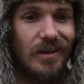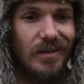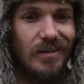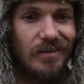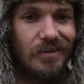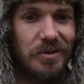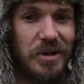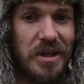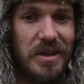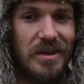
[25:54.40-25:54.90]

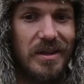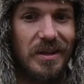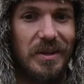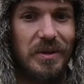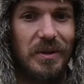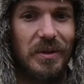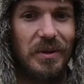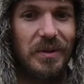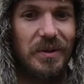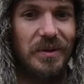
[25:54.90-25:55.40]
with the
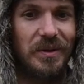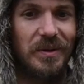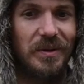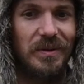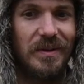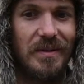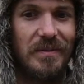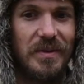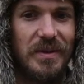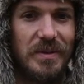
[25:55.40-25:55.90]

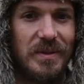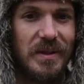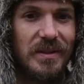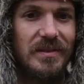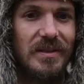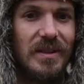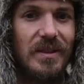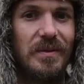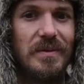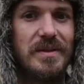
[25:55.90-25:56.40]
goal, I'm doing
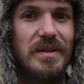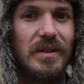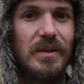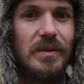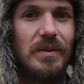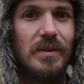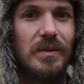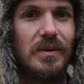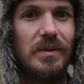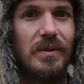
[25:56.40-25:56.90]
so with the
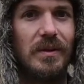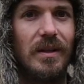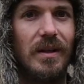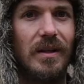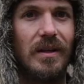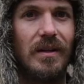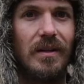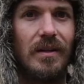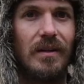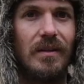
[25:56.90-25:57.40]
goal
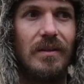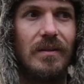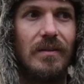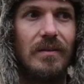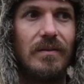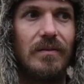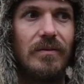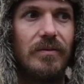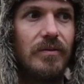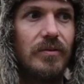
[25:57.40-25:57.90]

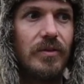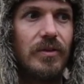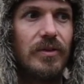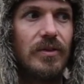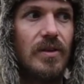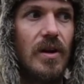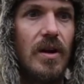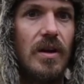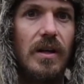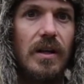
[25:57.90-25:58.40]
of
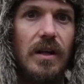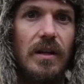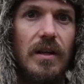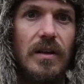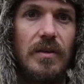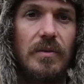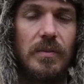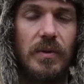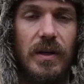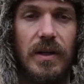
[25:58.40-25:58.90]
starting
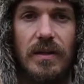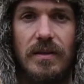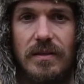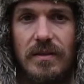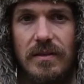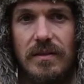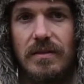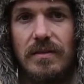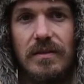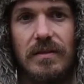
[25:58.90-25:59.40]
another
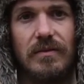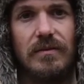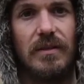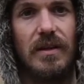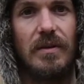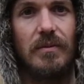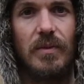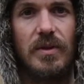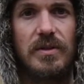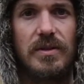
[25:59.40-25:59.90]
place
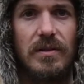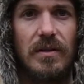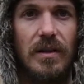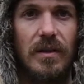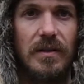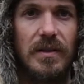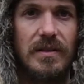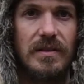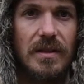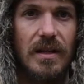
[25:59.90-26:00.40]
very much
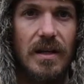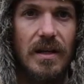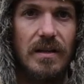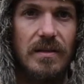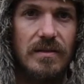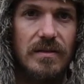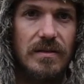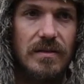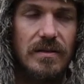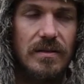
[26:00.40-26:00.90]
along these
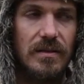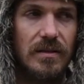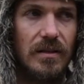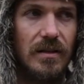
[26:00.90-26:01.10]
lines.